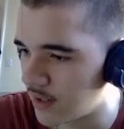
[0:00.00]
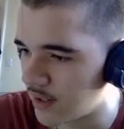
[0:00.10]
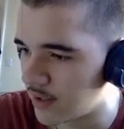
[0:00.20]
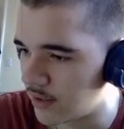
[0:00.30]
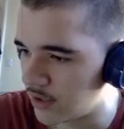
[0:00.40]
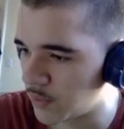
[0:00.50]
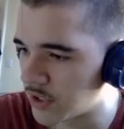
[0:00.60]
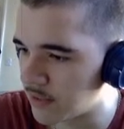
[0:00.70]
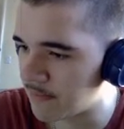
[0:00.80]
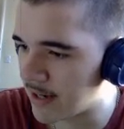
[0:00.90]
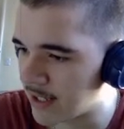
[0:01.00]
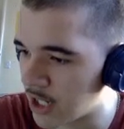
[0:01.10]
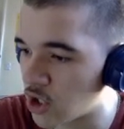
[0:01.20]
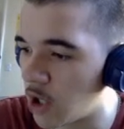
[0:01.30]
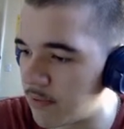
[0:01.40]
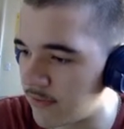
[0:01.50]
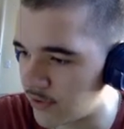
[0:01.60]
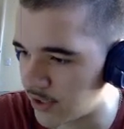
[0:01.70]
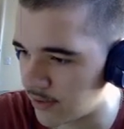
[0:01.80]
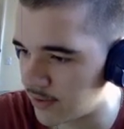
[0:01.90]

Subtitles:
You'll want to make a copy of your code.